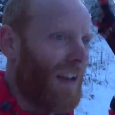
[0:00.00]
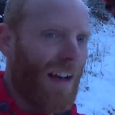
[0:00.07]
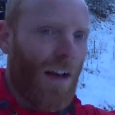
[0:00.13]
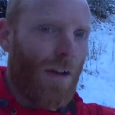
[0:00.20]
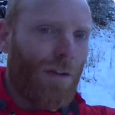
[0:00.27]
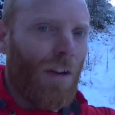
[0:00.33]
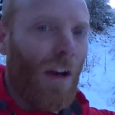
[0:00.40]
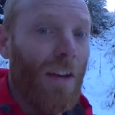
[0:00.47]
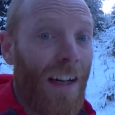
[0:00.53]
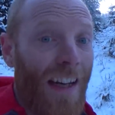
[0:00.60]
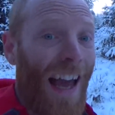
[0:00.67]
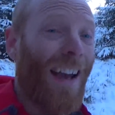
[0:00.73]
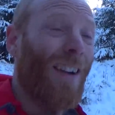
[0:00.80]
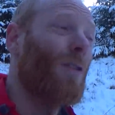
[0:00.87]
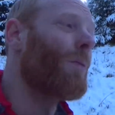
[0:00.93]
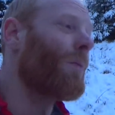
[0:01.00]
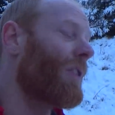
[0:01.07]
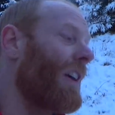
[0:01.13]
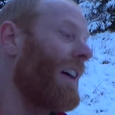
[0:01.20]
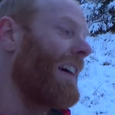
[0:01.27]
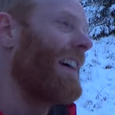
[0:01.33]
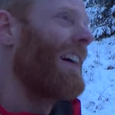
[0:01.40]
down the other side of the Cairngorms
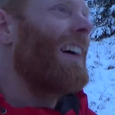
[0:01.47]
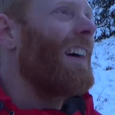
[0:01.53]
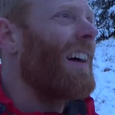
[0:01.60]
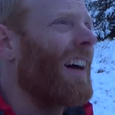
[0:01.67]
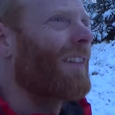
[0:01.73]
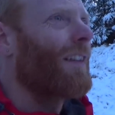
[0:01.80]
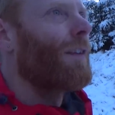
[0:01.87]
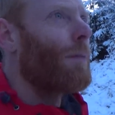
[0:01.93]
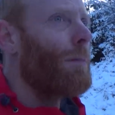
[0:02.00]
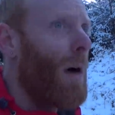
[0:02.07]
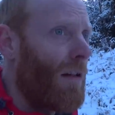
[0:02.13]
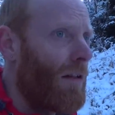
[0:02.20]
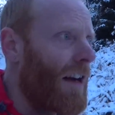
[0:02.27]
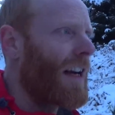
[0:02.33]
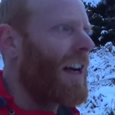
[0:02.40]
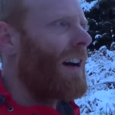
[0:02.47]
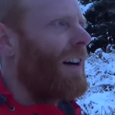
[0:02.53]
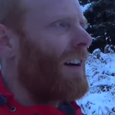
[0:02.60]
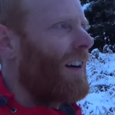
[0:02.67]
and gives Murray